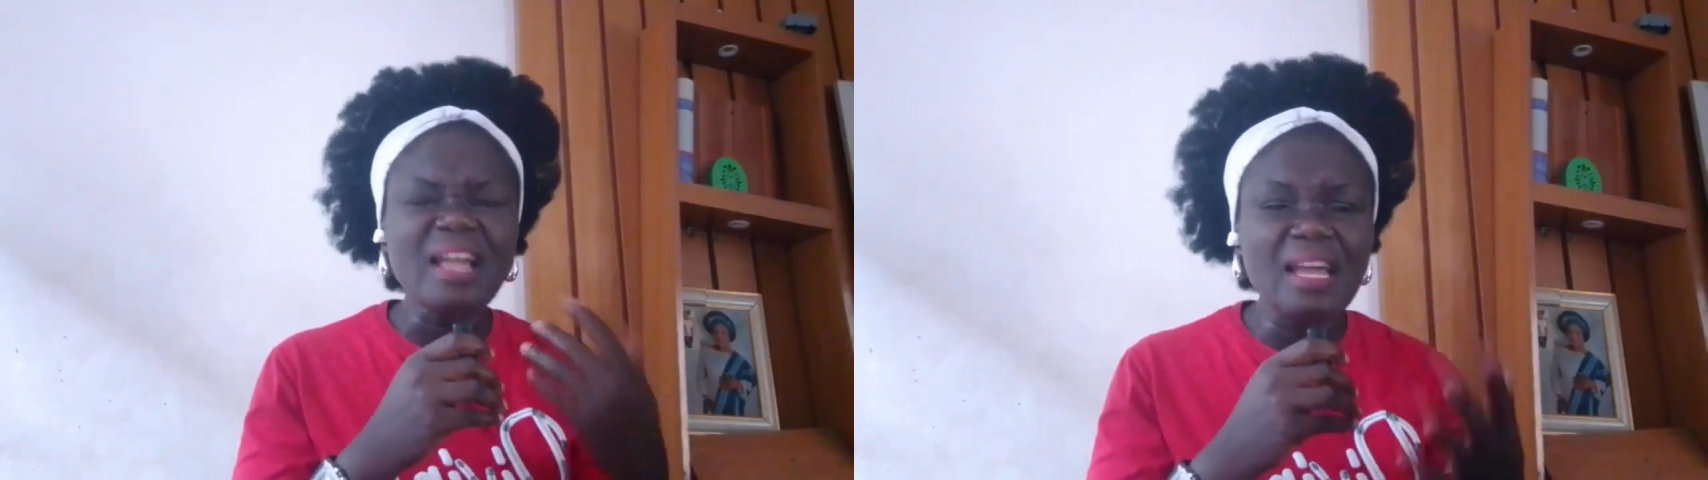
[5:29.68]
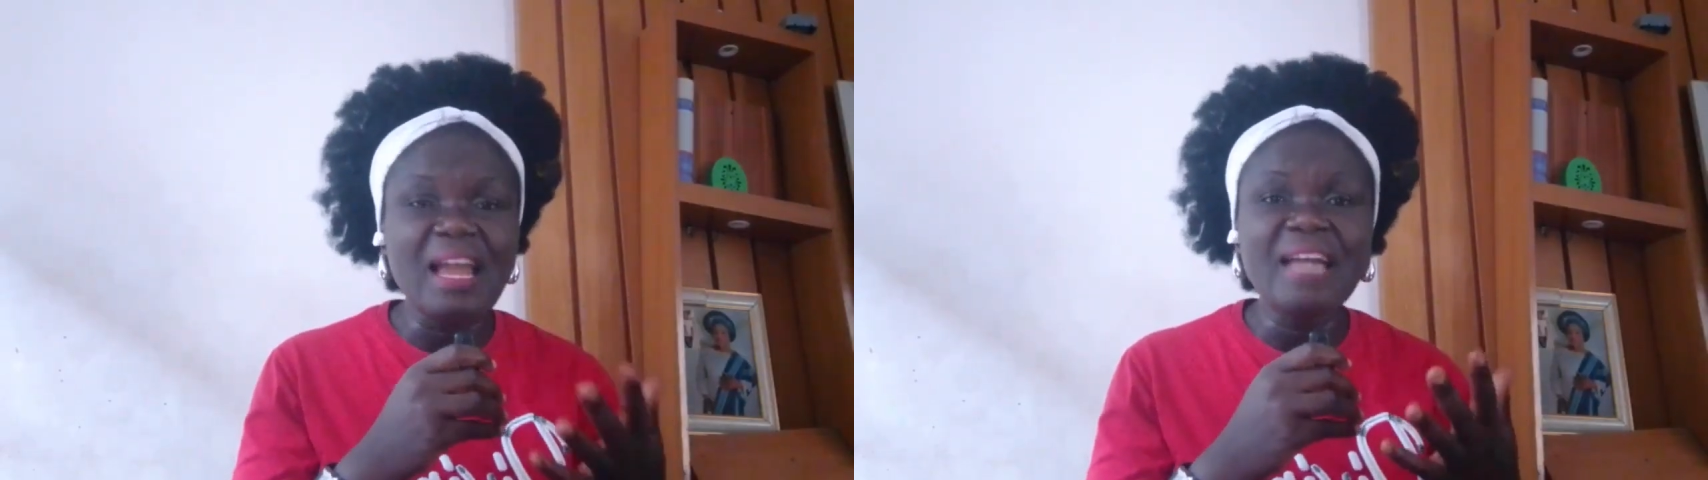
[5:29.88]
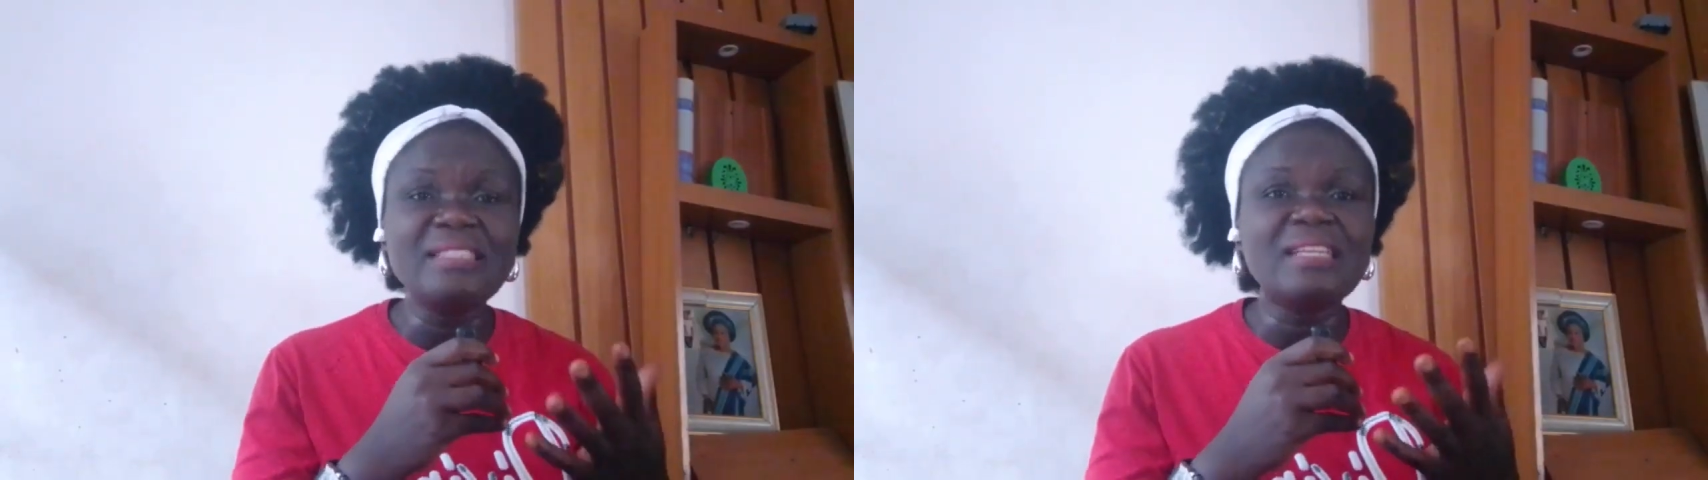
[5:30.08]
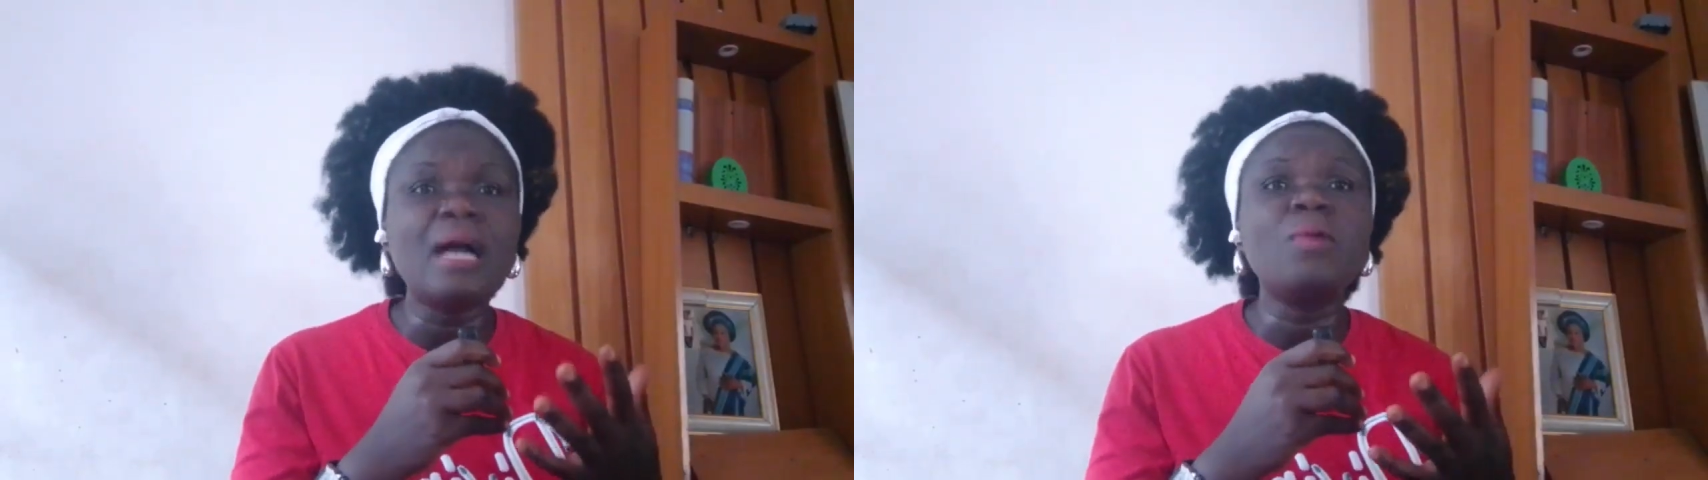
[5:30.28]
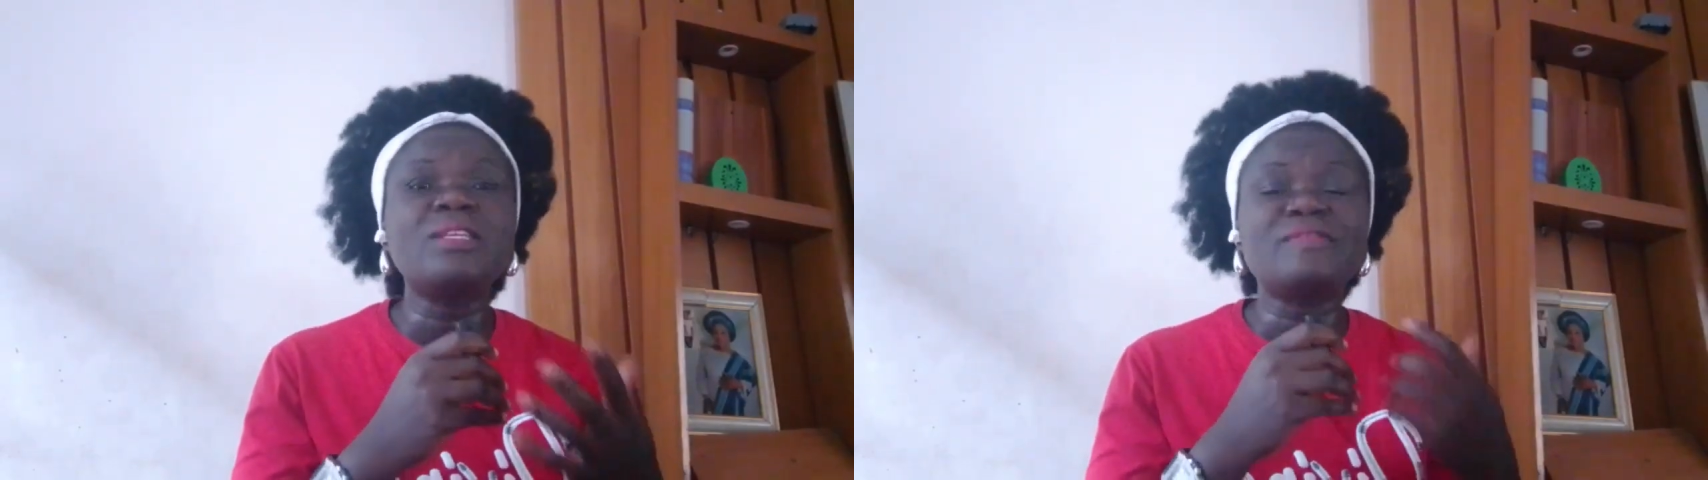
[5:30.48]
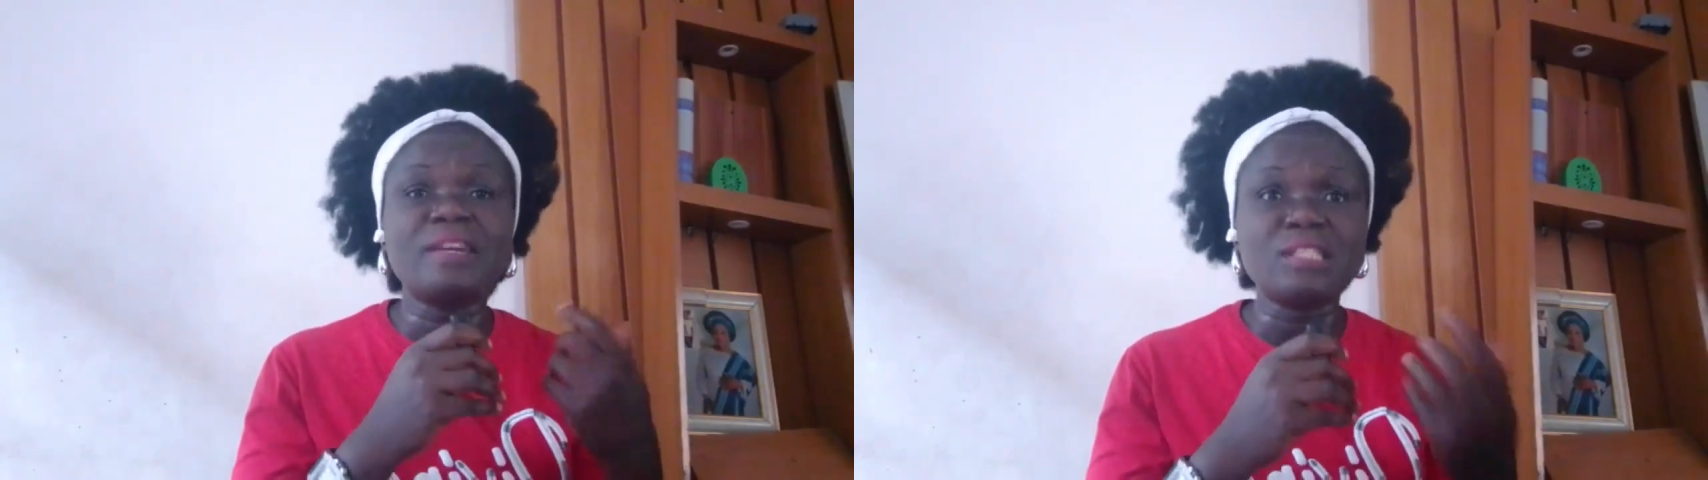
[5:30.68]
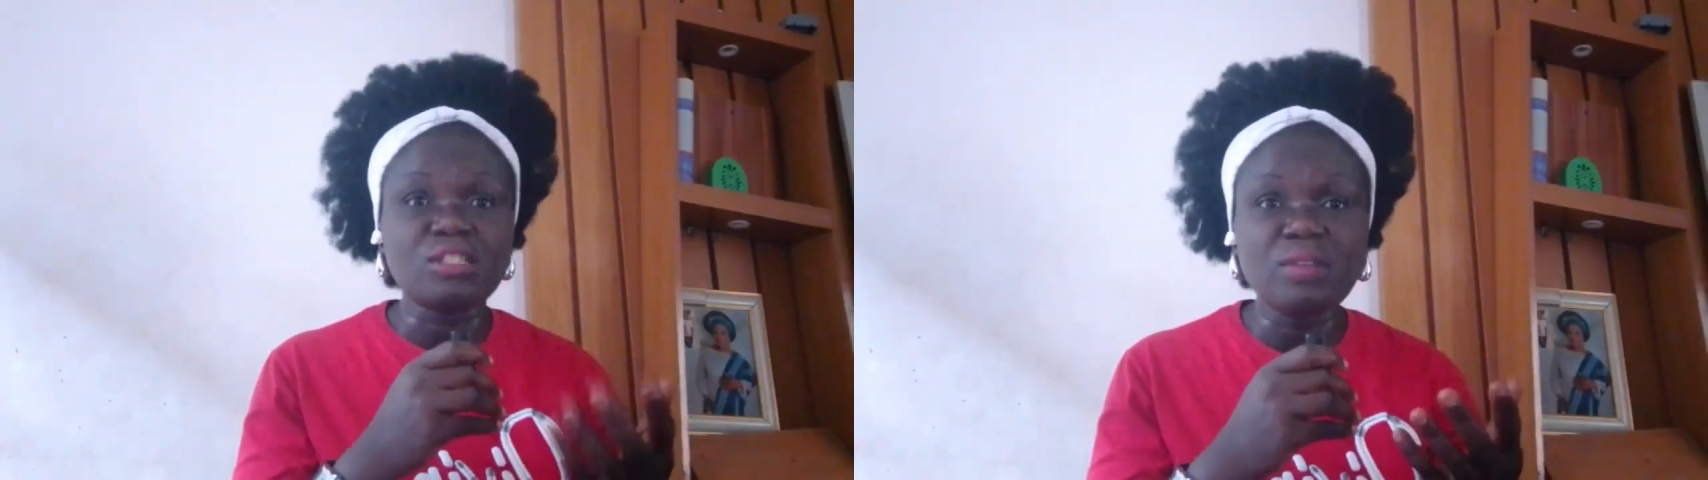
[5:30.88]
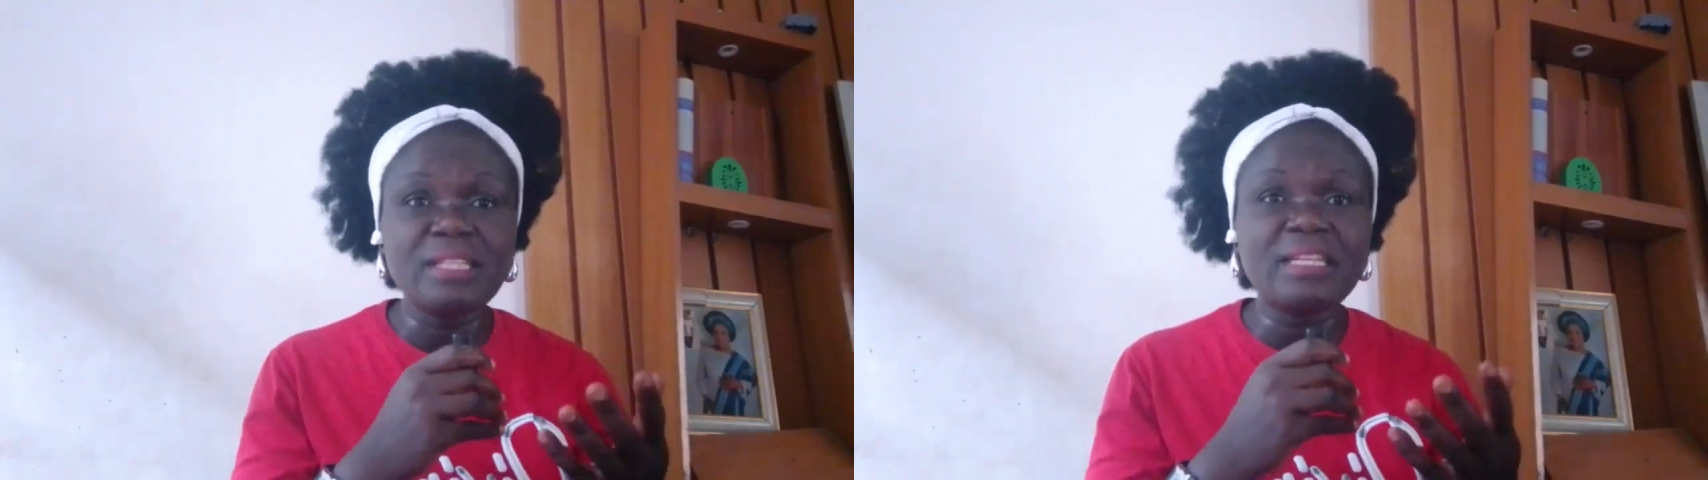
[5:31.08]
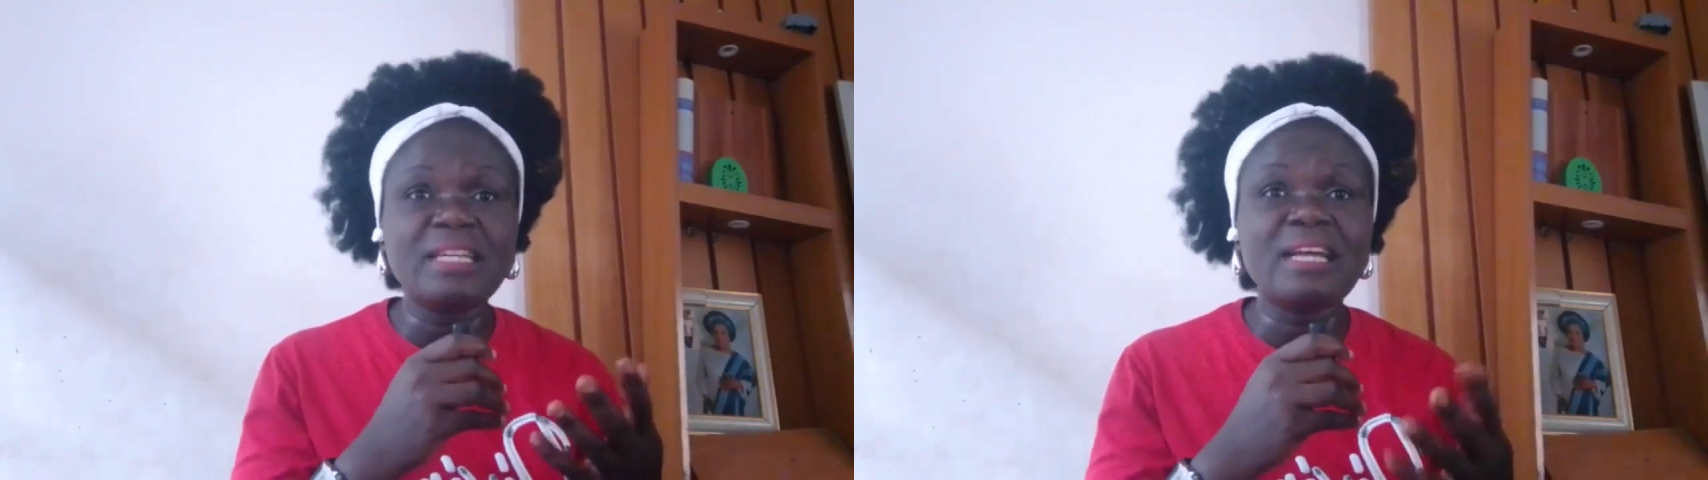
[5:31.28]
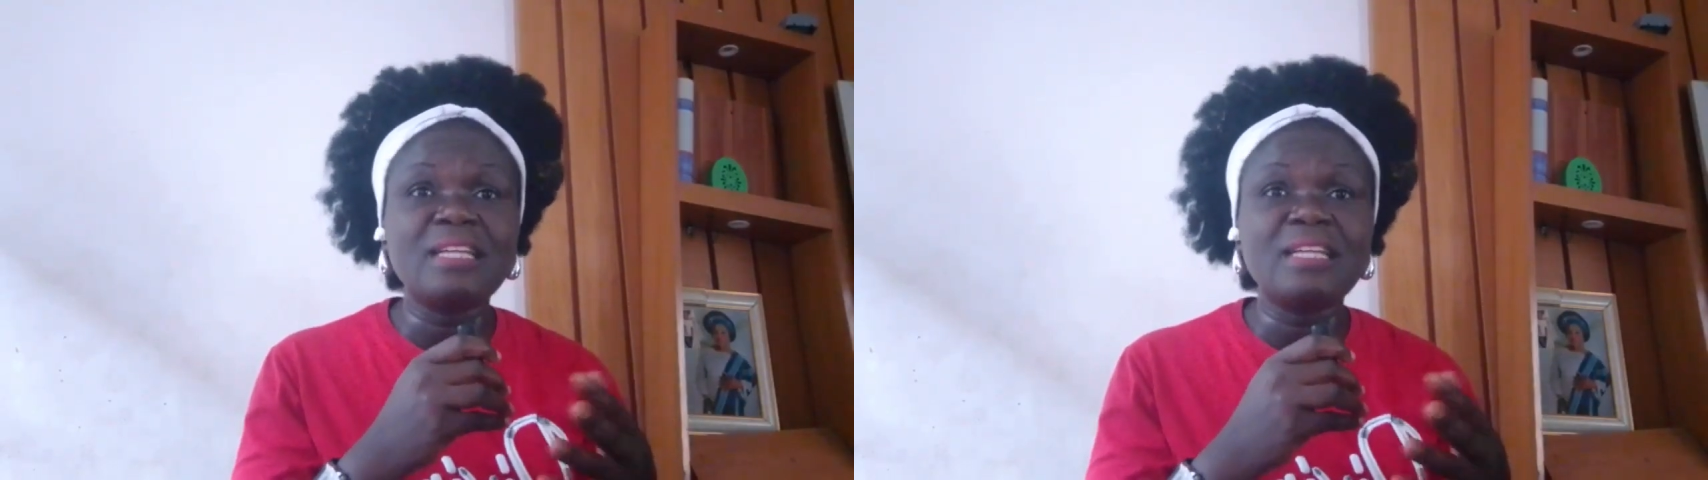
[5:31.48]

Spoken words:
Elijah was frustrated